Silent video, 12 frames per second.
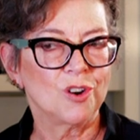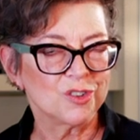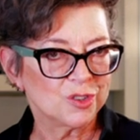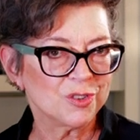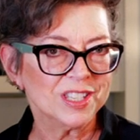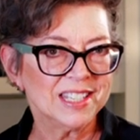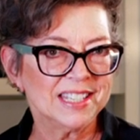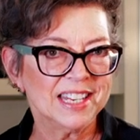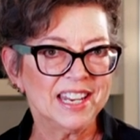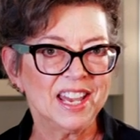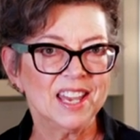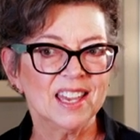dog treats
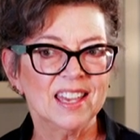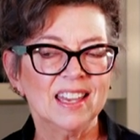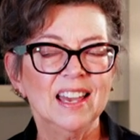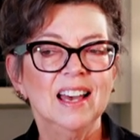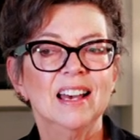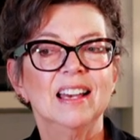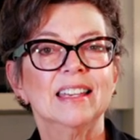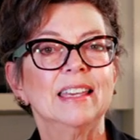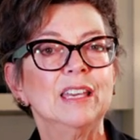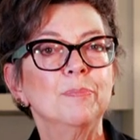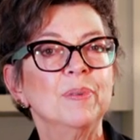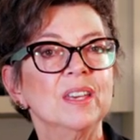today.
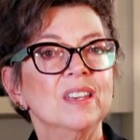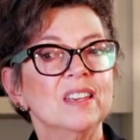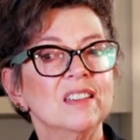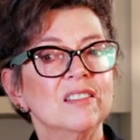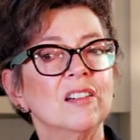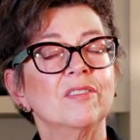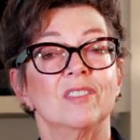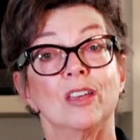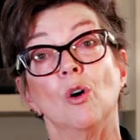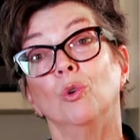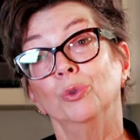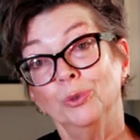Keeping
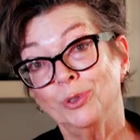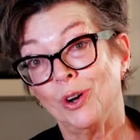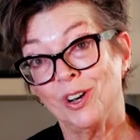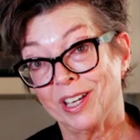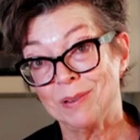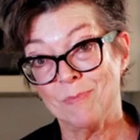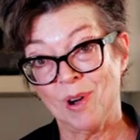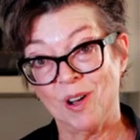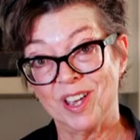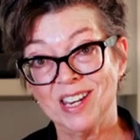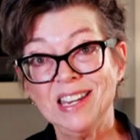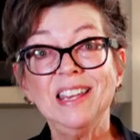the older dog in
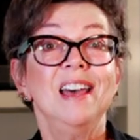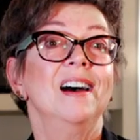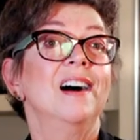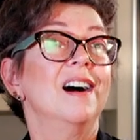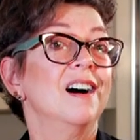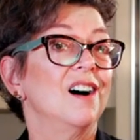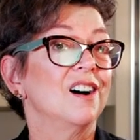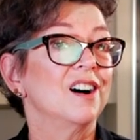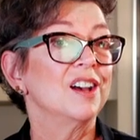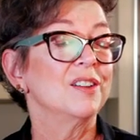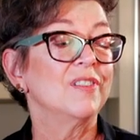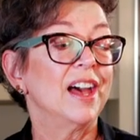mind,
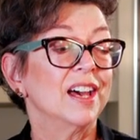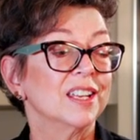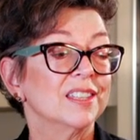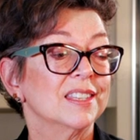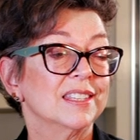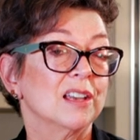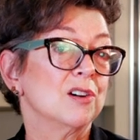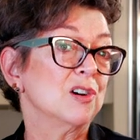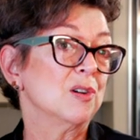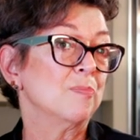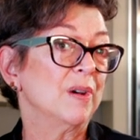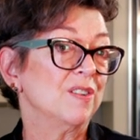I've added
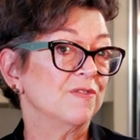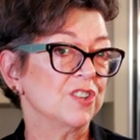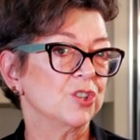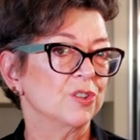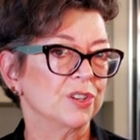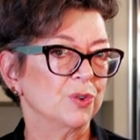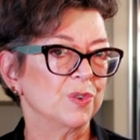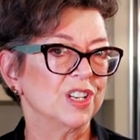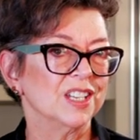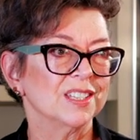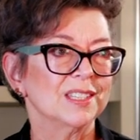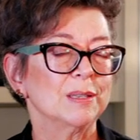some beneficial
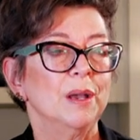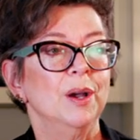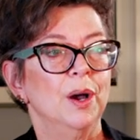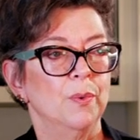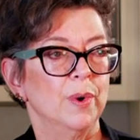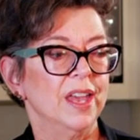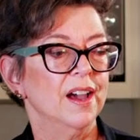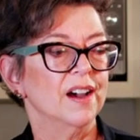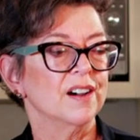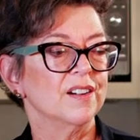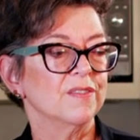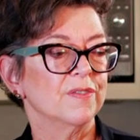ingredients. We
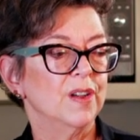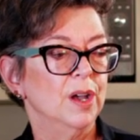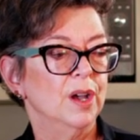have